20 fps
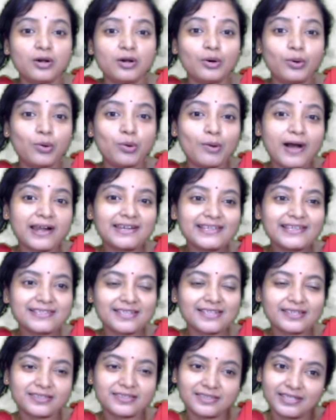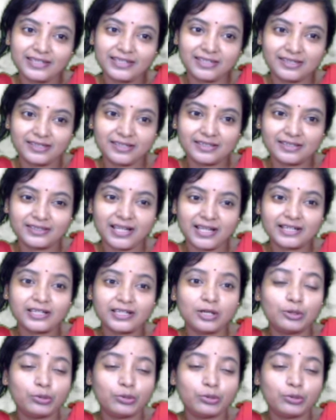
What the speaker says: What is the thing that